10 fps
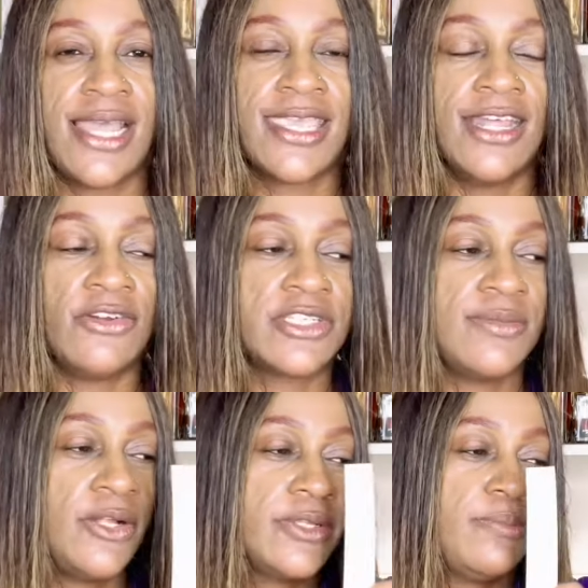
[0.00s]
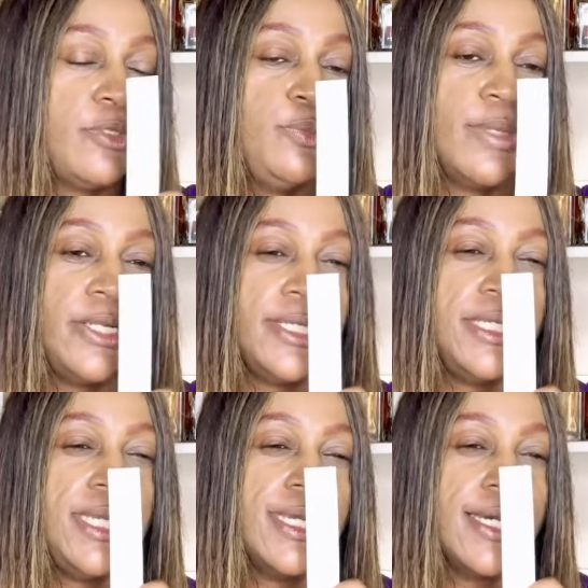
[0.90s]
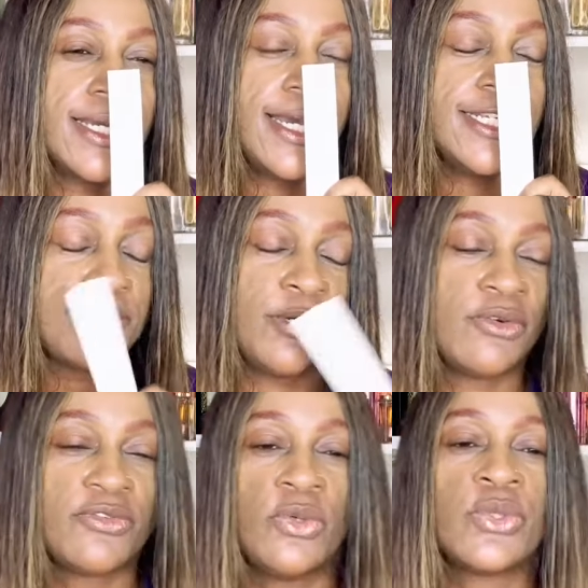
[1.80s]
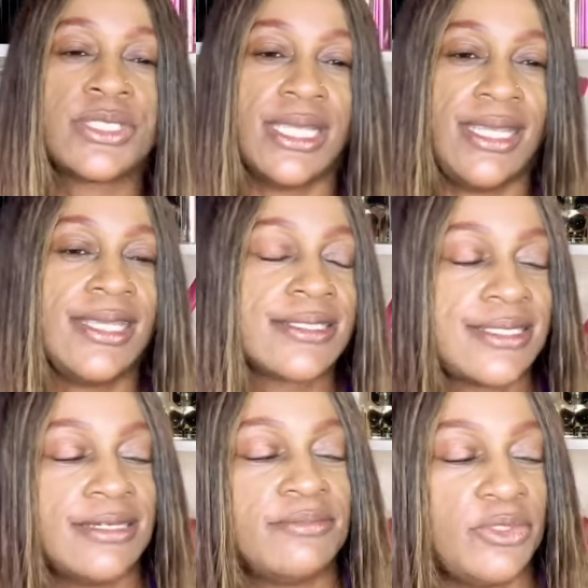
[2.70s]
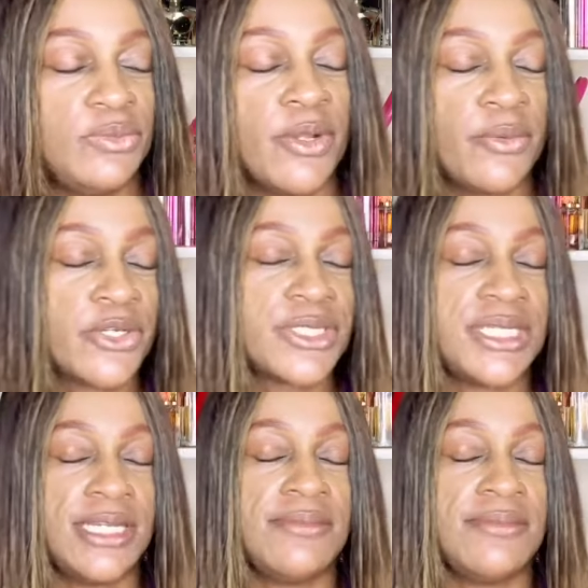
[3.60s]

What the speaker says: I cannot smell the bluebell in here, guys, but of course there is the bluebell, because they did